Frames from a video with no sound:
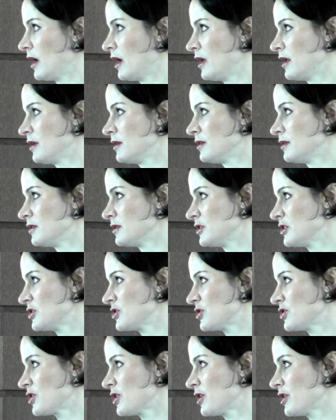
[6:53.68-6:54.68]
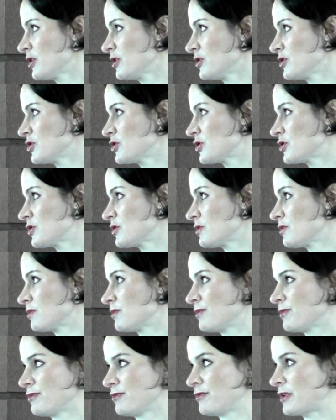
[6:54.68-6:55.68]
And discharge,
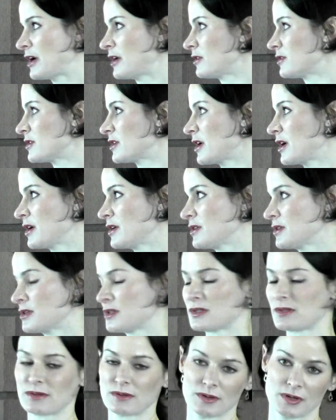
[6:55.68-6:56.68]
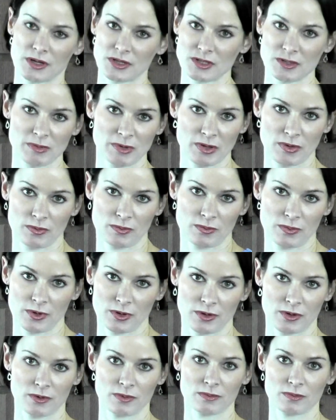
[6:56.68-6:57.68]
vital signs need to be,
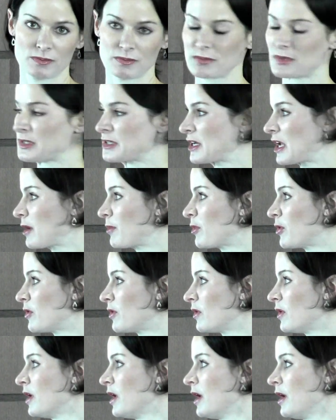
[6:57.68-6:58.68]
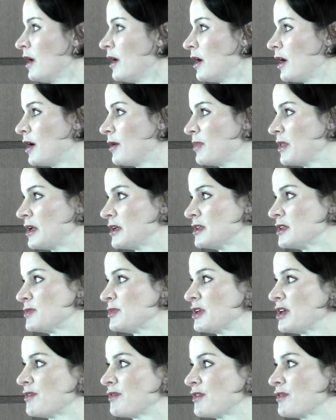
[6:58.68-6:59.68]
stable. They need
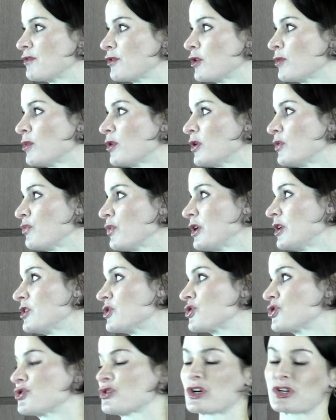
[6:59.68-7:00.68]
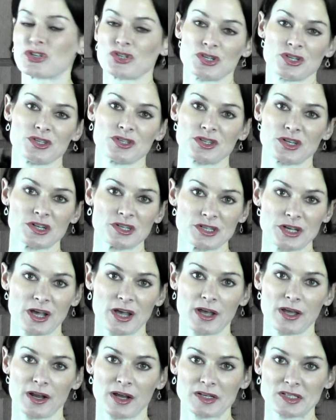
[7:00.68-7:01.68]
to be given verbal and written instructions on
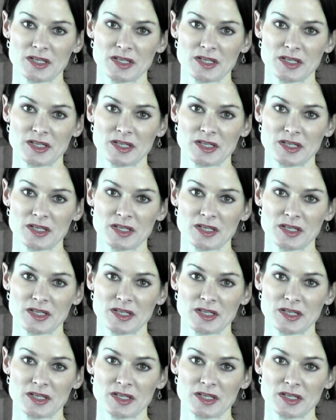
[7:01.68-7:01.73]
diet,